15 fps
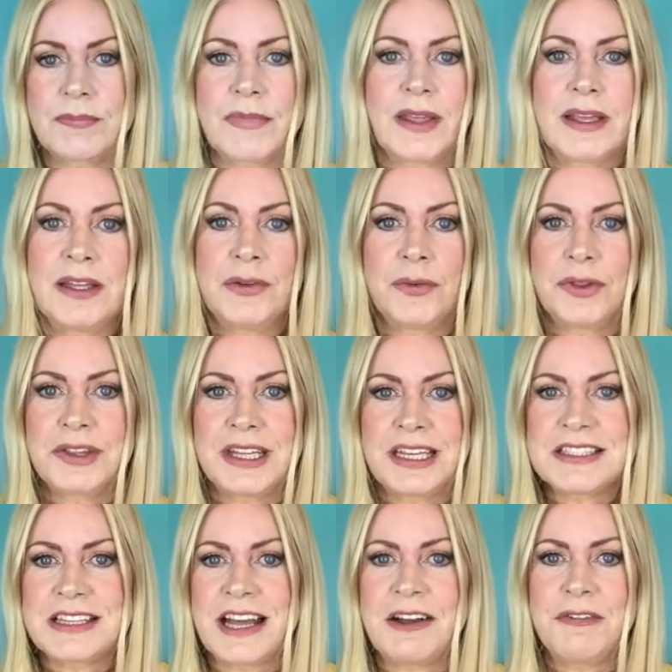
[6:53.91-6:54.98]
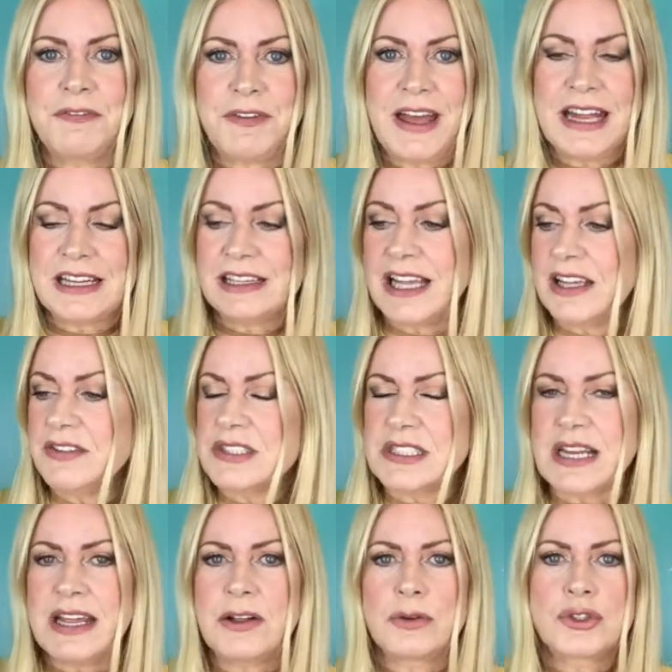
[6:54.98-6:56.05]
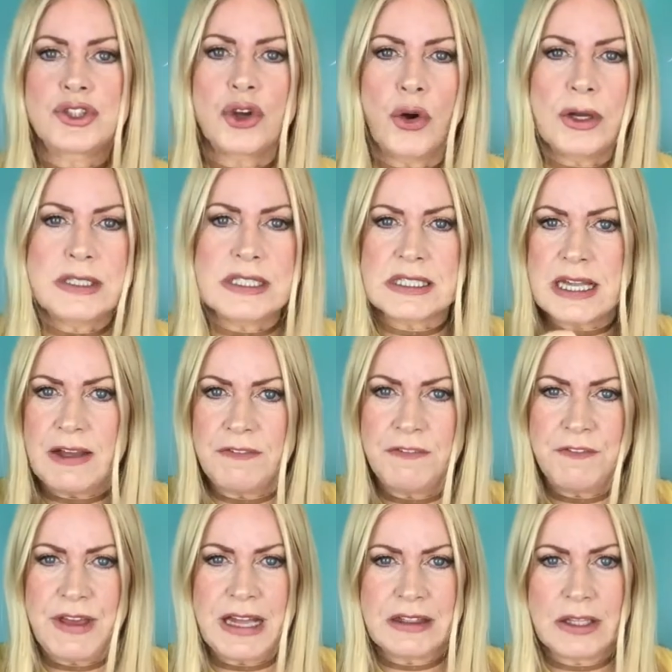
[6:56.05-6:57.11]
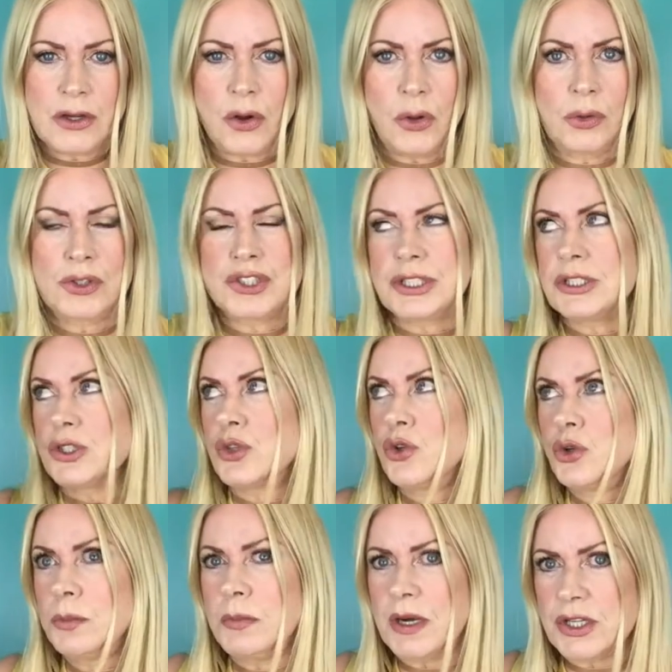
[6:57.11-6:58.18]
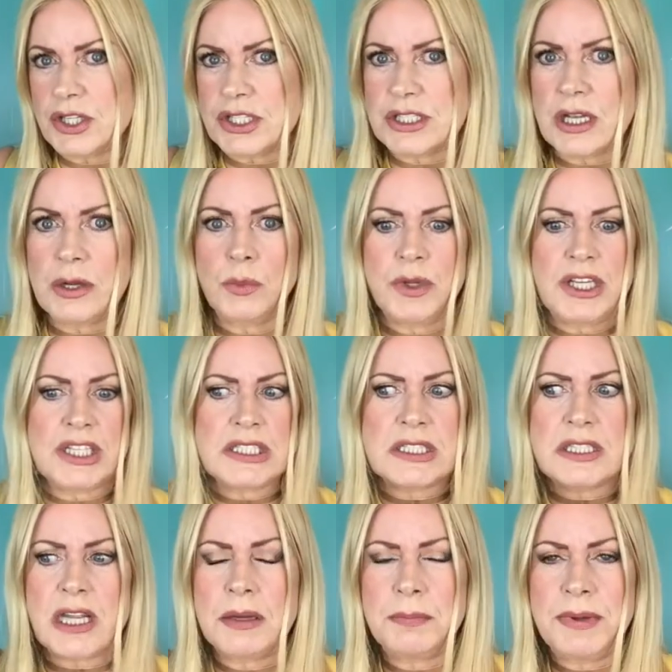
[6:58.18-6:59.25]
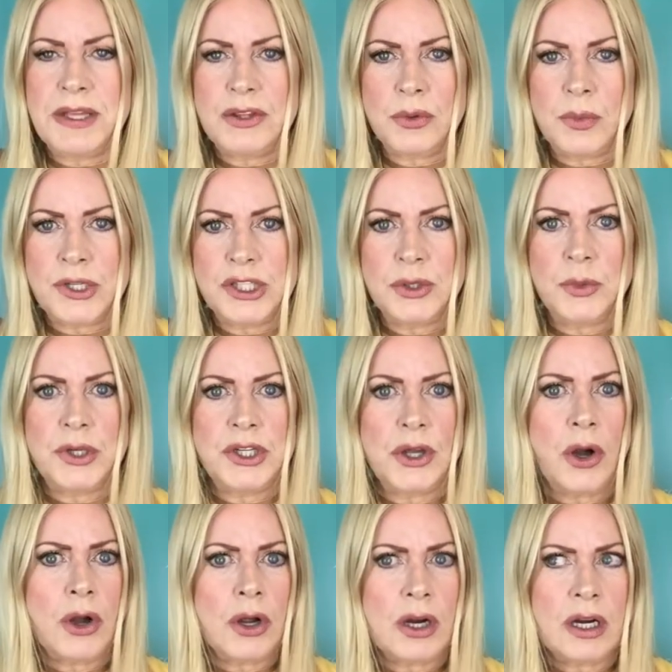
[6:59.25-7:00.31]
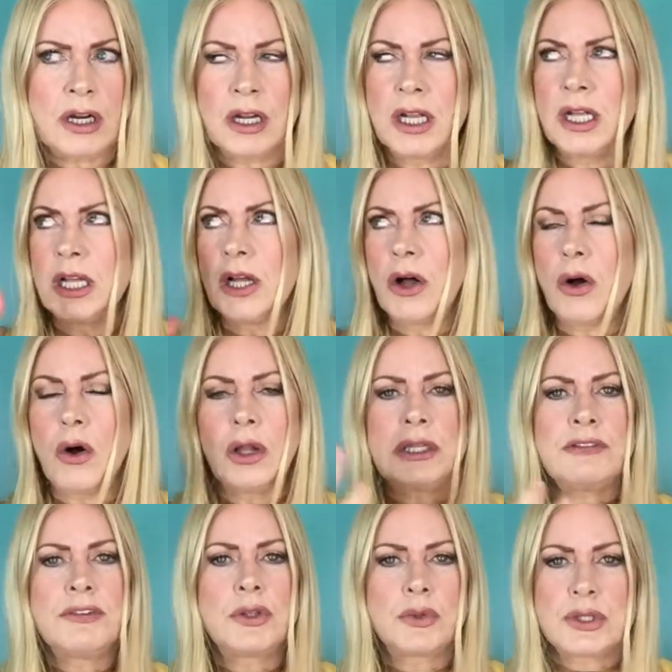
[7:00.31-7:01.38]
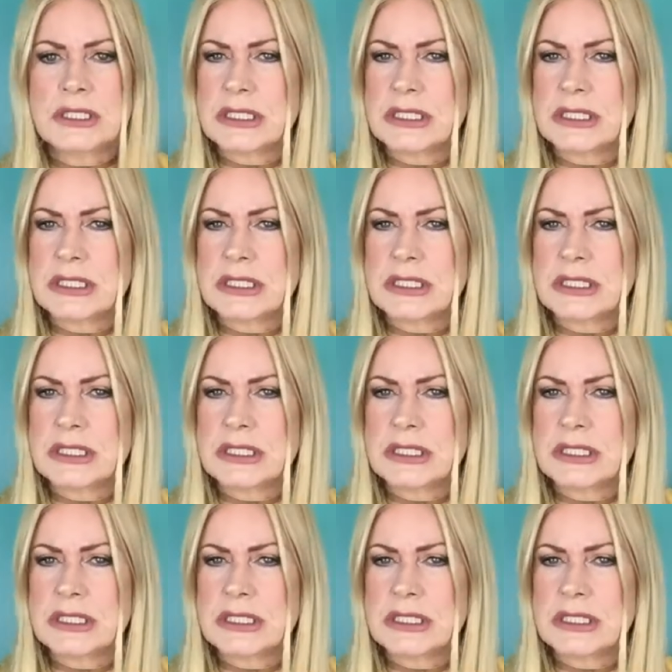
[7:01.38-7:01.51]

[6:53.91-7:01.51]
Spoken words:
You know, things that affect lifestyle choices that affect the collagen, too much sun, were you a sunbather when you were younger? All of those